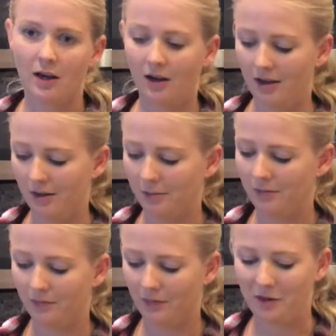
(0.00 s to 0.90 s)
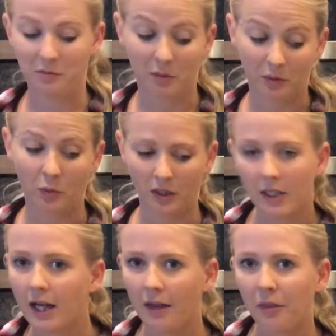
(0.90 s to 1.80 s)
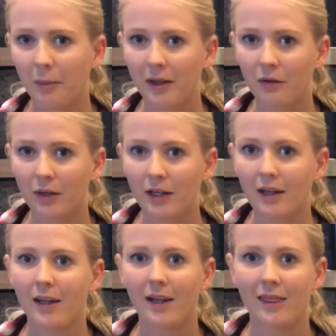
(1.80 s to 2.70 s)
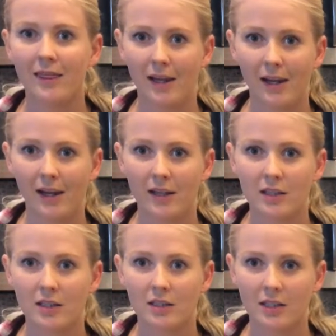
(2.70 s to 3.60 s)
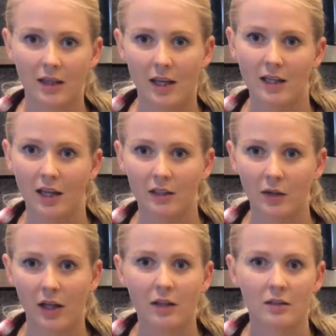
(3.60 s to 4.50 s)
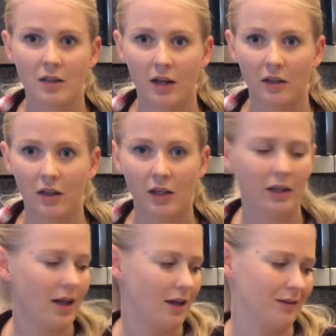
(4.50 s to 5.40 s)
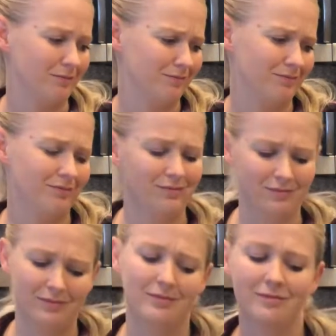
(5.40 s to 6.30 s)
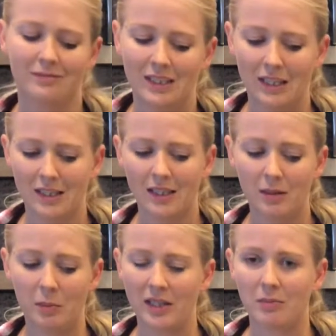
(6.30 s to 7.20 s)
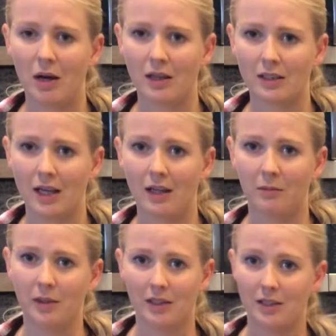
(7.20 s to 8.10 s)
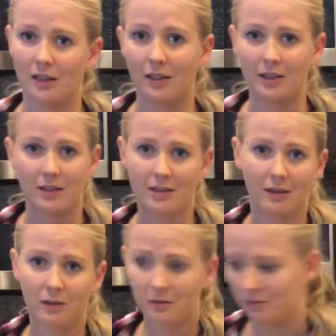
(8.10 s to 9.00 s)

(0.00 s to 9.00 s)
I remember working at the bakery, they said that yellow cake is not a thing, and it's like the best box cake mix there is, so